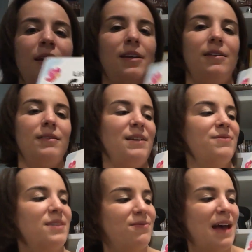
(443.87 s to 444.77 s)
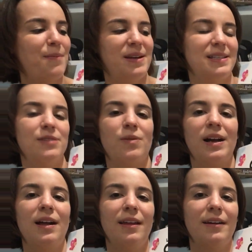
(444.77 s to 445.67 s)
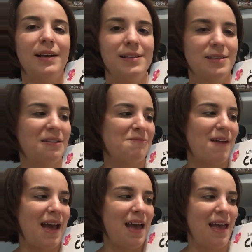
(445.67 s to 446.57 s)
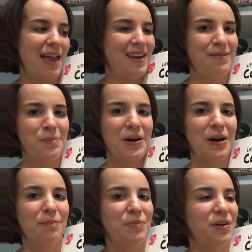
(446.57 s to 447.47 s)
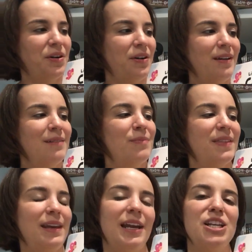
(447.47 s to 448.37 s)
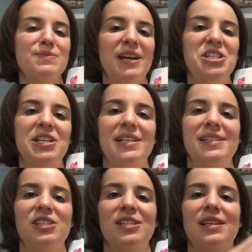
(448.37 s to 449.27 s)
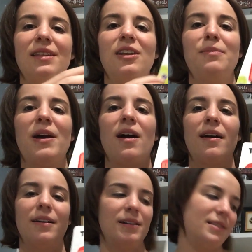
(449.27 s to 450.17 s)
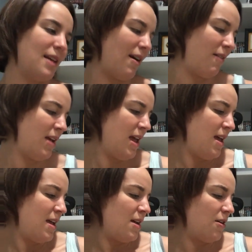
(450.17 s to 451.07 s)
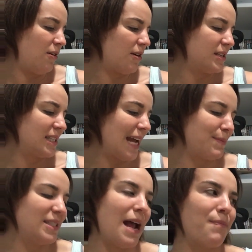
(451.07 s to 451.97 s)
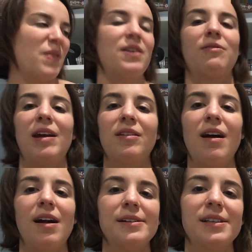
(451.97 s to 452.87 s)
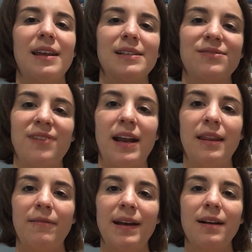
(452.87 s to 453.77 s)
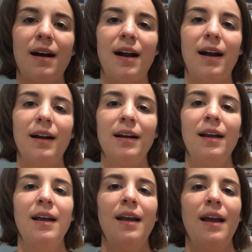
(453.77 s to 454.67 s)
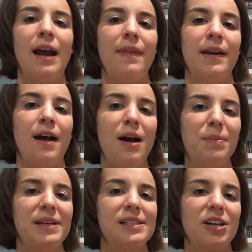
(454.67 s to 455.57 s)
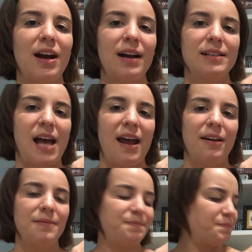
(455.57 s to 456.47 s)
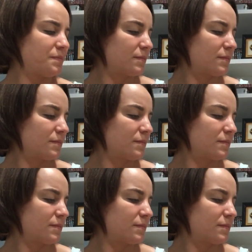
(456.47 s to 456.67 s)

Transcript: You lift the flap and it says what color it is, so red, purple, but then each page gets just a little bit harder. So who goes snap snap in the red car? So they have to find the red car, and then, oh, it's a crocodile.